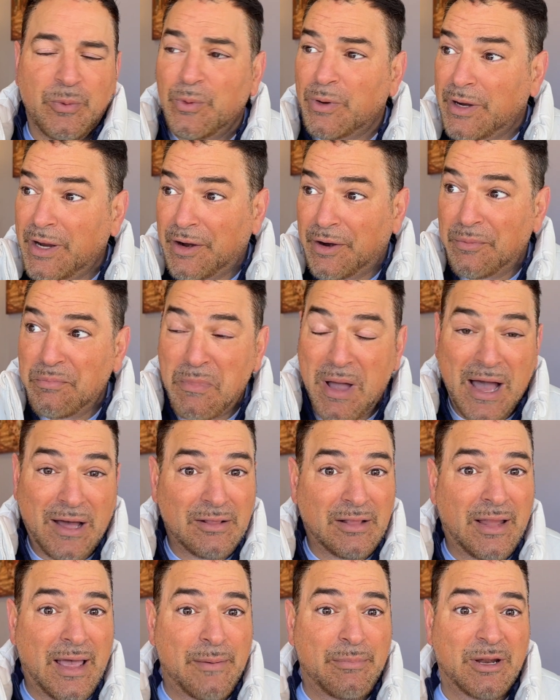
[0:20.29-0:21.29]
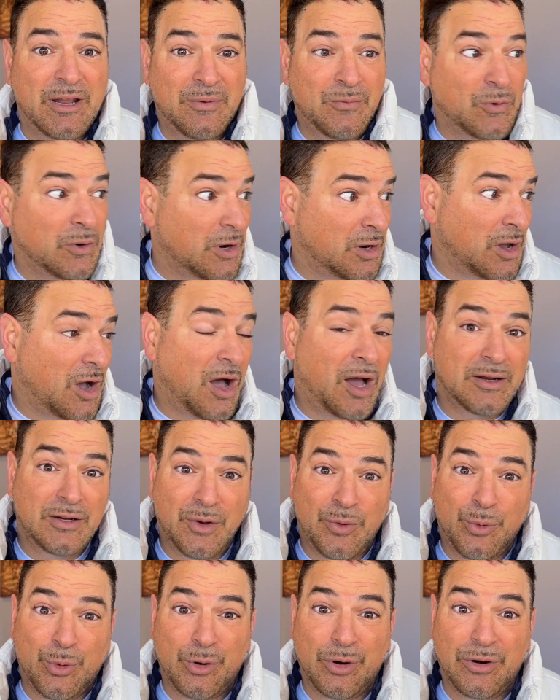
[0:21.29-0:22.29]
We're here in Mount Lebanon. We're on a hot
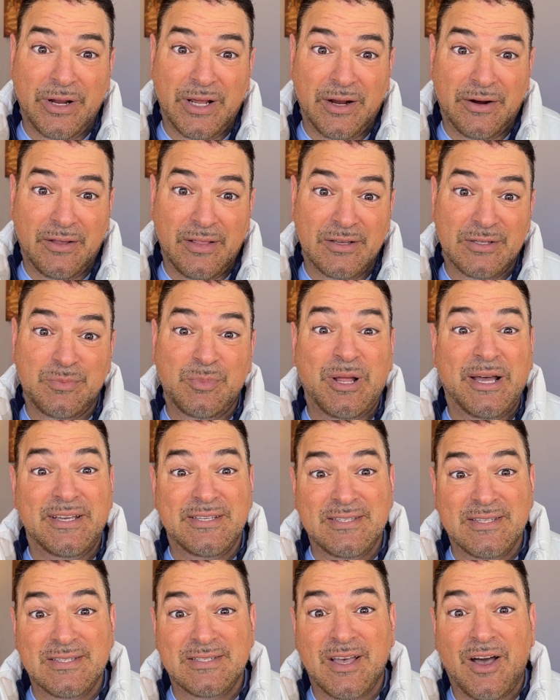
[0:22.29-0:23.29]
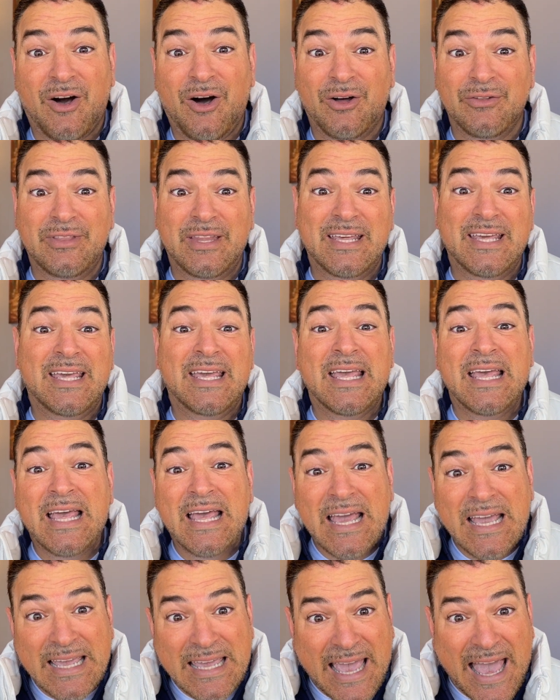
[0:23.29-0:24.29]
corner here. This place is called the
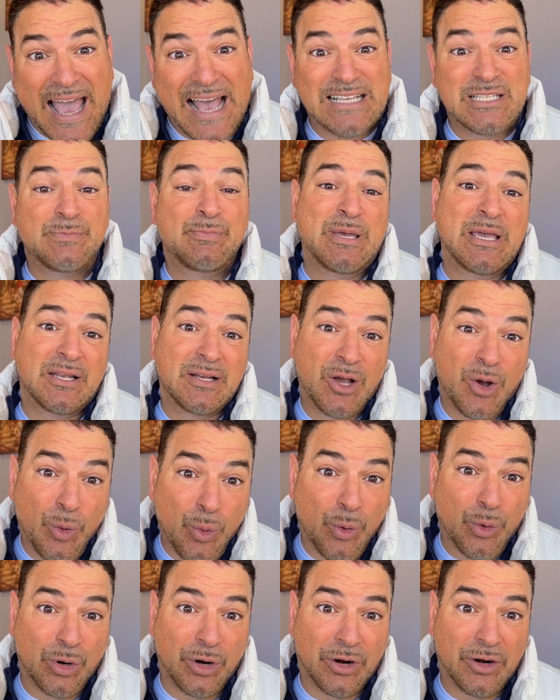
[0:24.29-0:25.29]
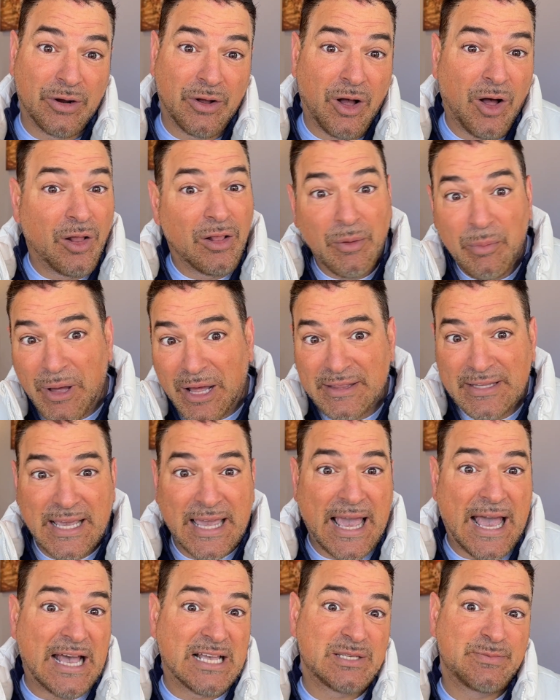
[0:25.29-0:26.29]
Caspian Corner, all about the
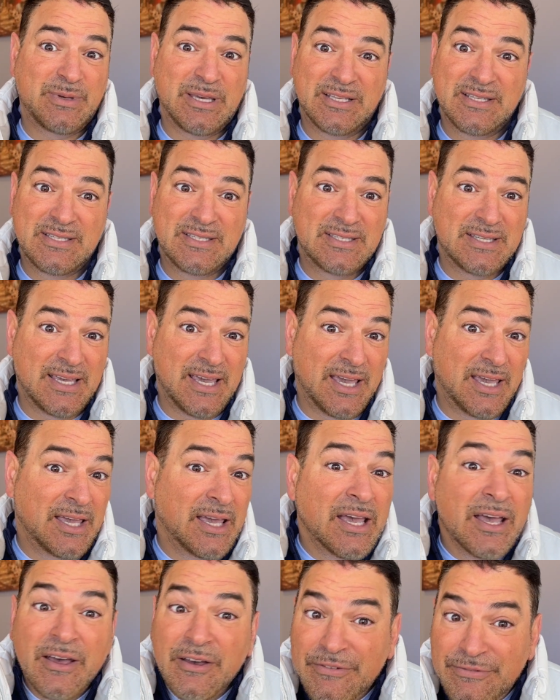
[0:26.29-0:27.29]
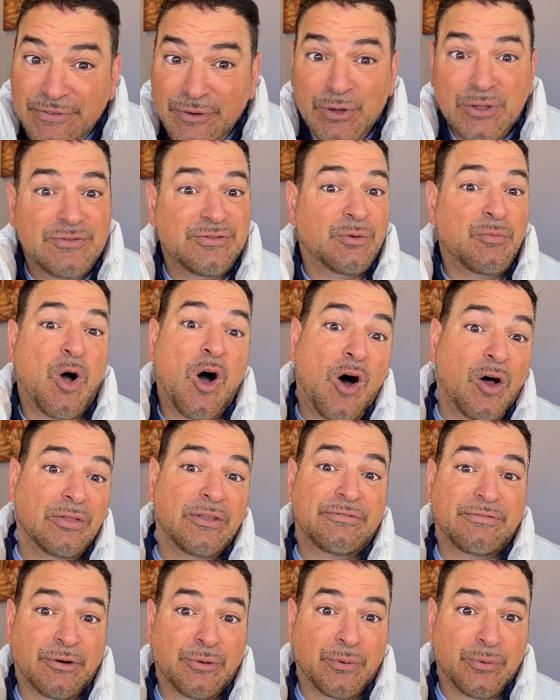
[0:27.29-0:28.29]
Caspian Sea, foods from all
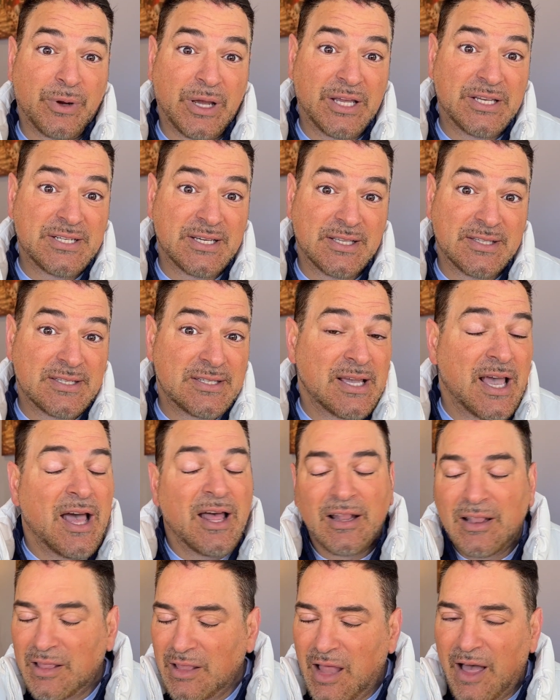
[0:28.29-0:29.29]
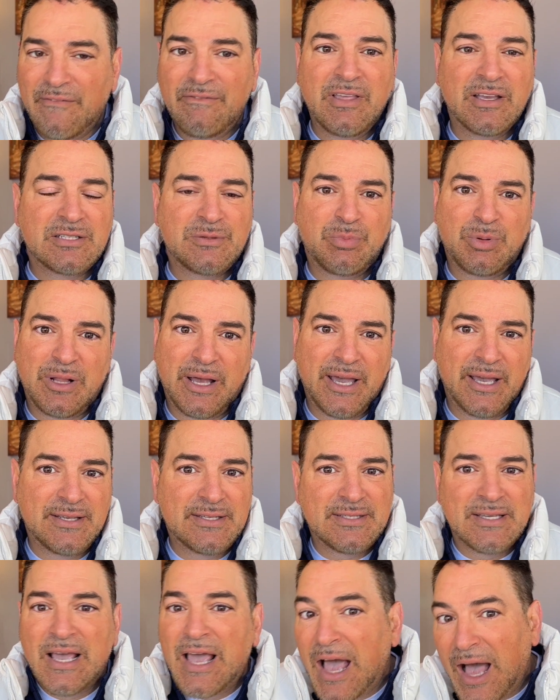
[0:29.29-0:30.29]
different regions. Love this place.
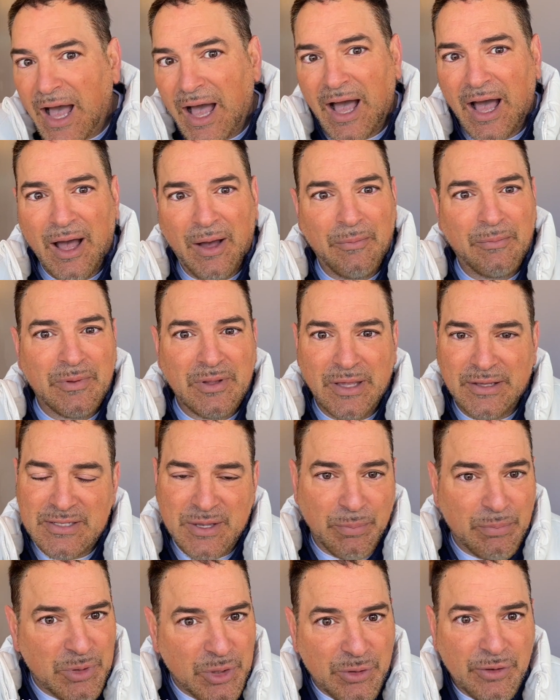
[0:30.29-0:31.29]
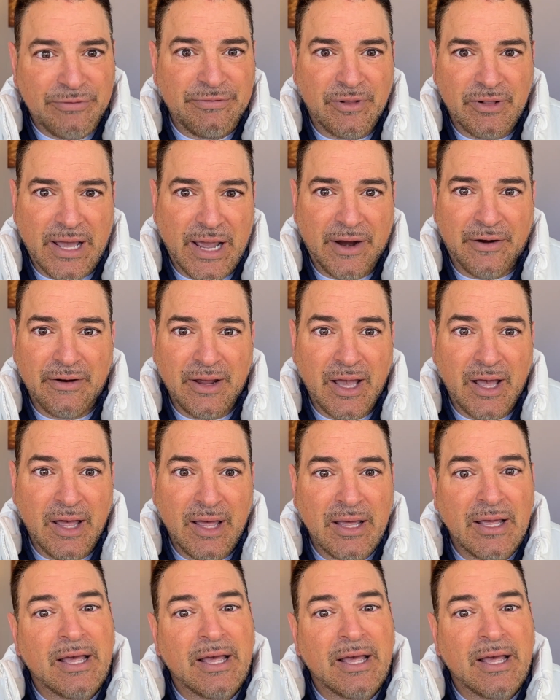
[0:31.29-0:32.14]
Um, it's a beautiful area,